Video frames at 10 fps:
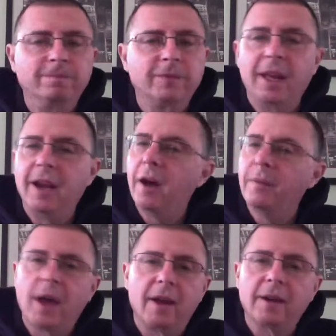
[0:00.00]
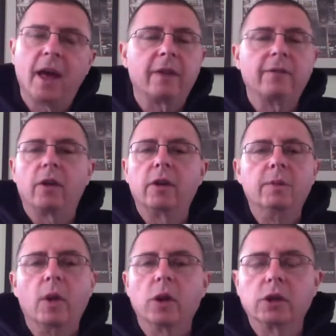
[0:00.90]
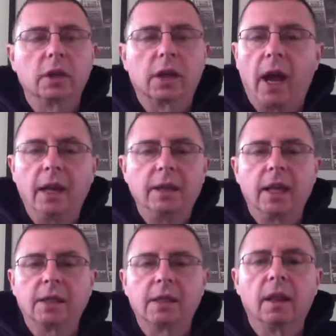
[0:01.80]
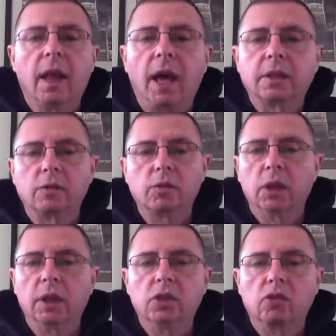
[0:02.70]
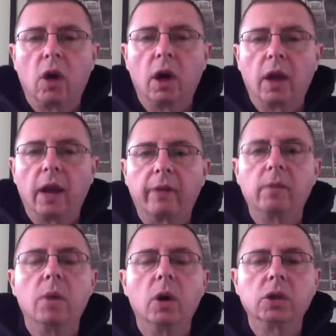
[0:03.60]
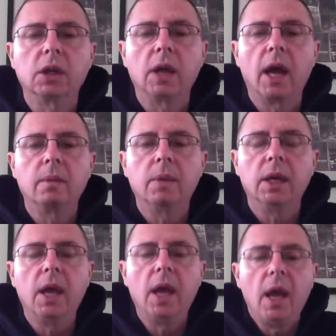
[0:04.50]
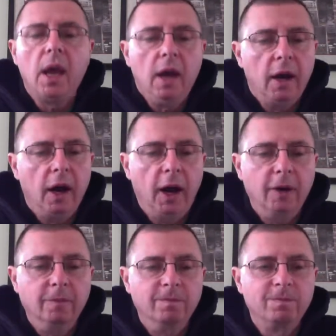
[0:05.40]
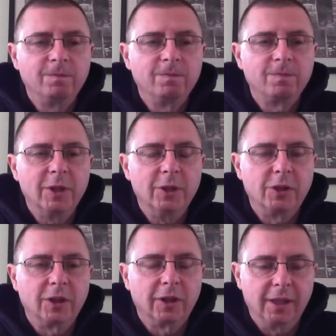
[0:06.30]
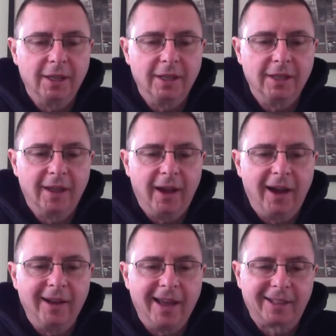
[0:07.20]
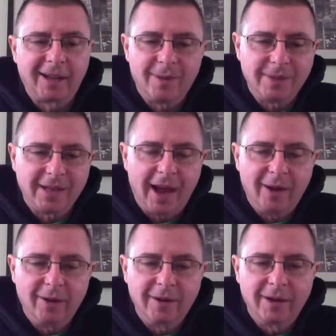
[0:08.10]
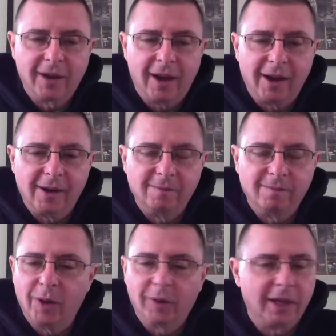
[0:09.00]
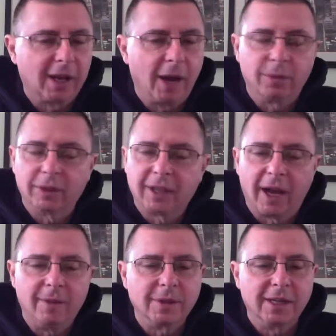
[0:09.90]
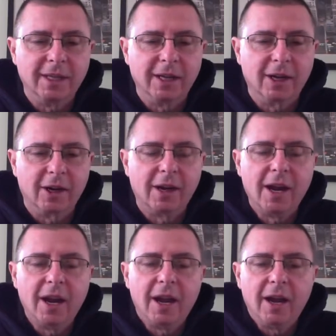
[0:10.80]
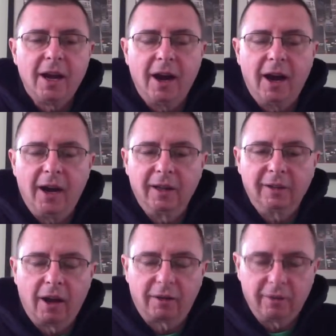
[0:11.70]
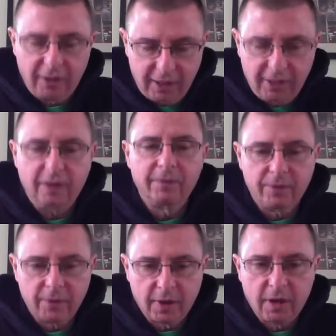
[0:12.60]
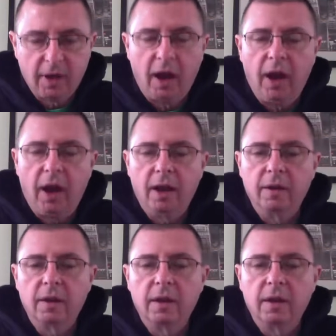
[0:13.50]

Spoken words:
they know I'm not a very emotional guy. It takes a lot to really draw a lot of emotion out of me. Usually that comes out only a couple of times a year. Luckily, I